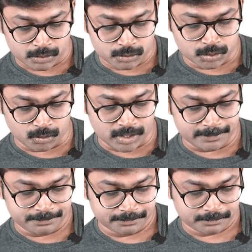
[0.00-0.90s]

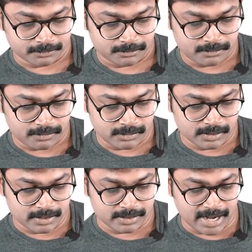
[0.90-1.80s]
So
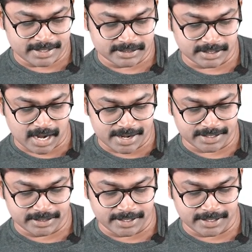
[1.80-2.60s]
that is regarding